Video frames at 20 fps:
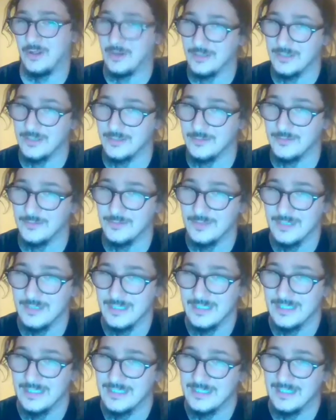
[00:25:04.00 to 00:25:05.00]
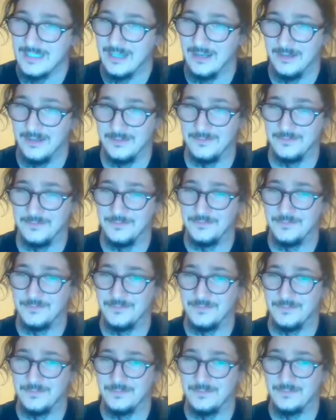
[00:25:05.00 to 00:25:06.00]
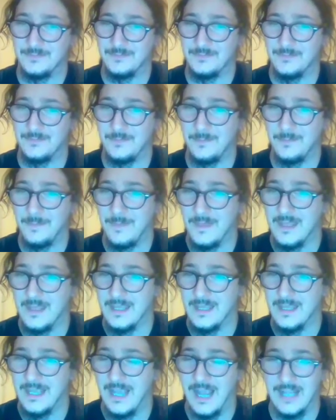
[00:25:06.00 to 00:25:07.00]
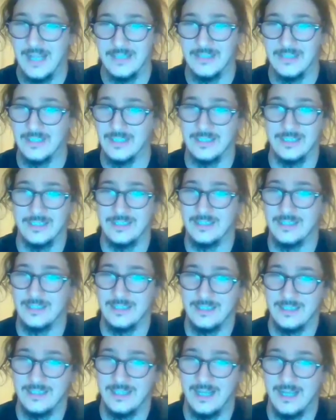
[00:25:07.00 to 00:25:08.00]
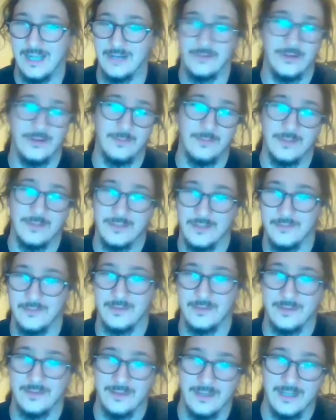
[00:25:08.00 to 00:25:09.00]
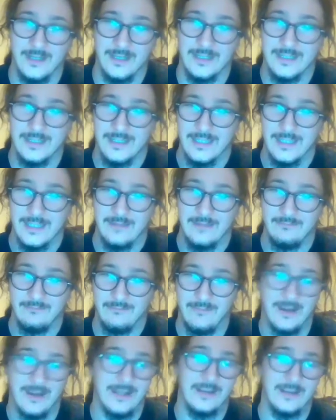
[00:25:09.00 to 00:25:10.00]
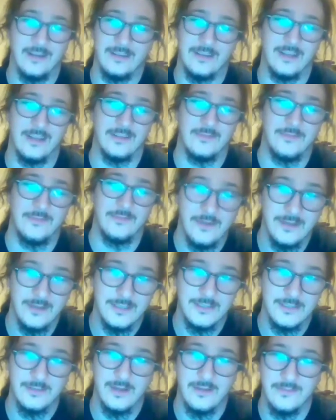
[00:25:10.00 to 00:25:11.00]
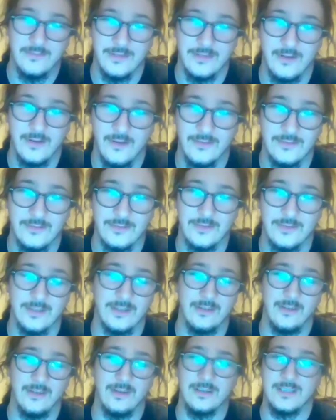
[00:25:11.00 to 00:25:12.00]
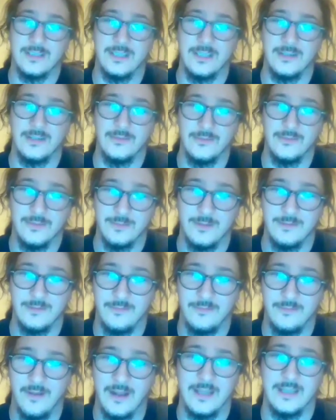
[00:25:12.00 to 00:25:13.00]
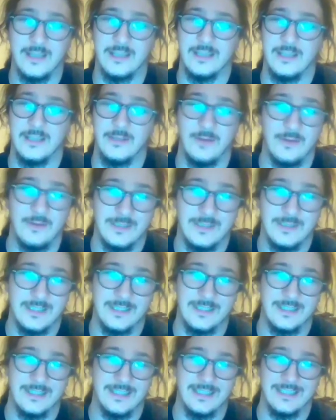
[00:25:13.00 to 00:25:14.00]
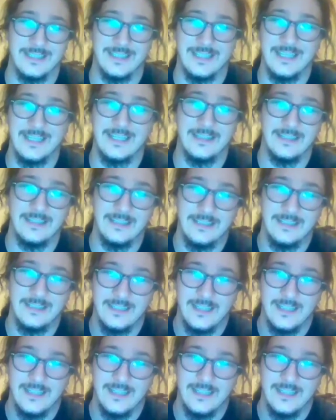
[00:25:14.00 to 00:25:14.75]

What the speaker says: not to. Um, I don't got much love for the guy. But on the other foot, you have an Andrei Arlovski who has been fighting in the UFC since as a kid.